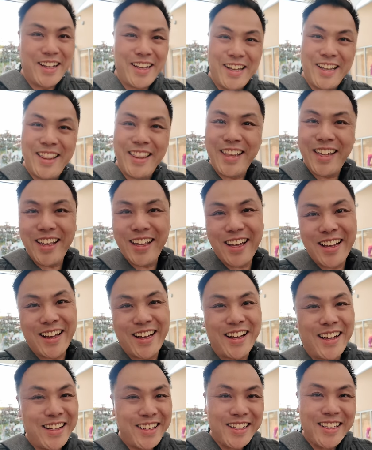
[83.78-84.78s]
in
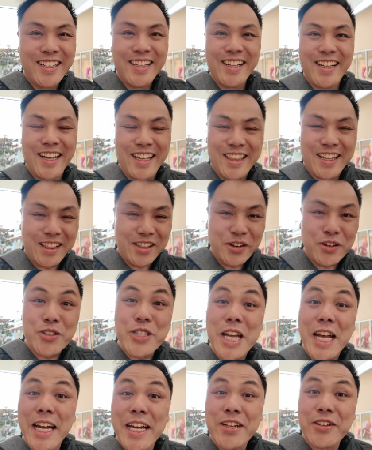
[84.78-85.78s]
the
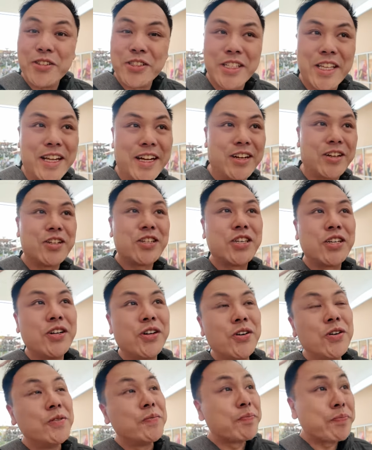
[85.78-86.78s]
little titles there.
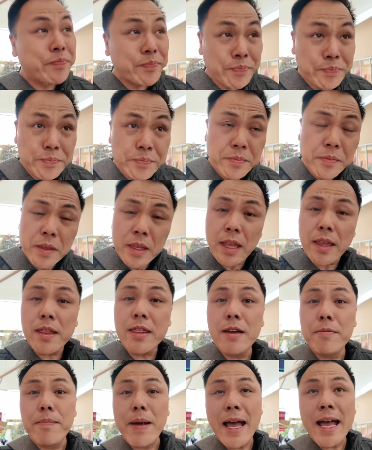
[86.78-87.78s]
So
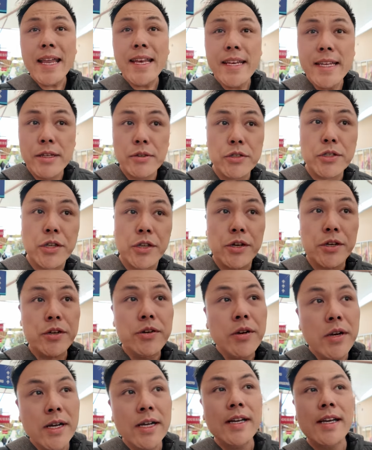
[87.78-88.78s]
the bad news
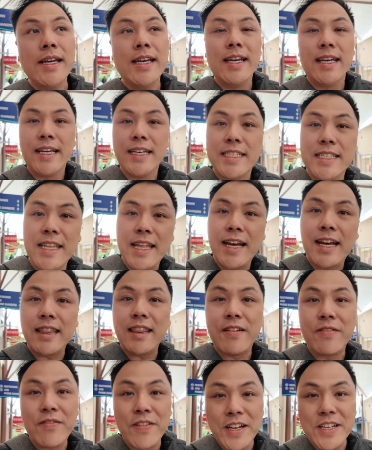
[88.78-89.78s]
though is
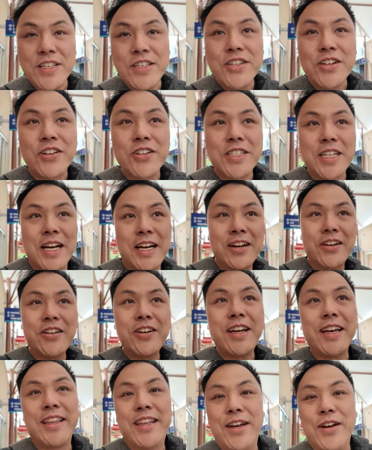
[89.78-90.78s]
that the friends are
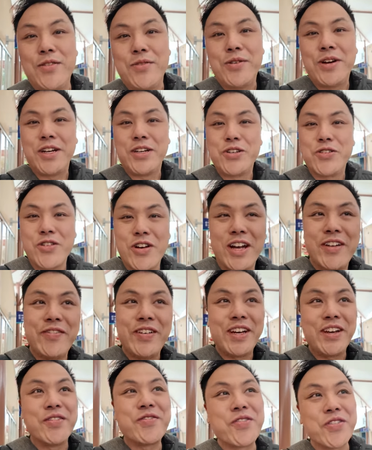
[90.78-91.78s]
tired and they don't want to
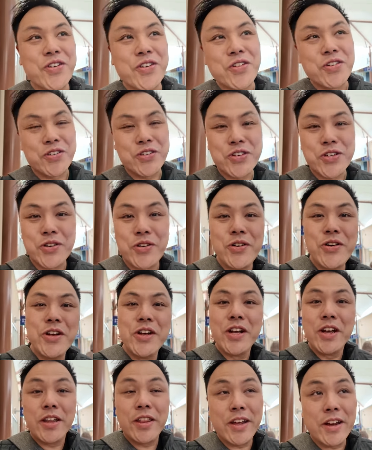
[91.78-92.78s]
drive any further. So
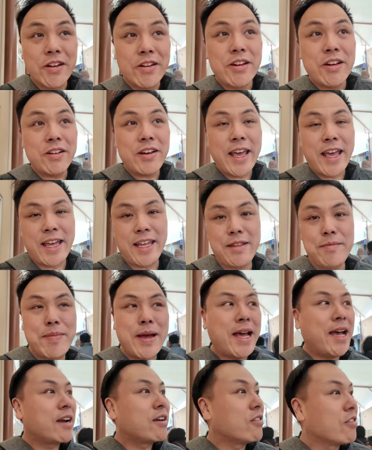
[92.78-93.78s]
they're gonna head
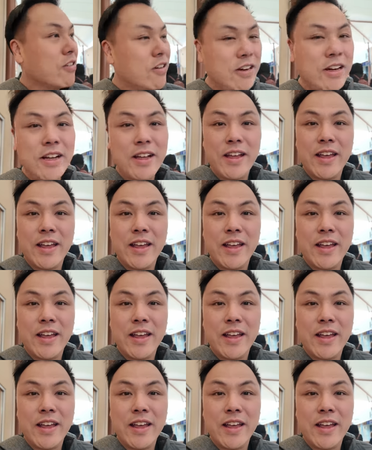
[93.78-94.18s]
back, or